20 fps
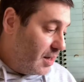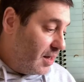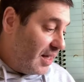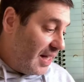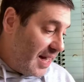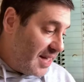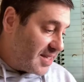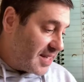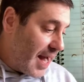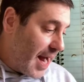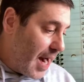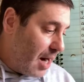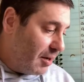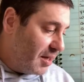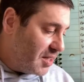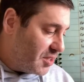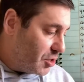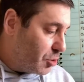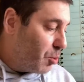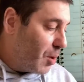It's
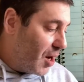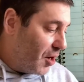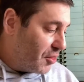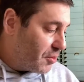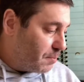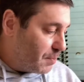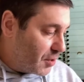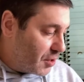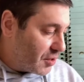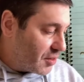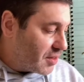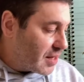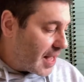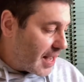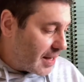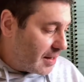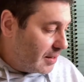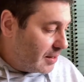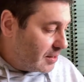Harry's 12th birthday.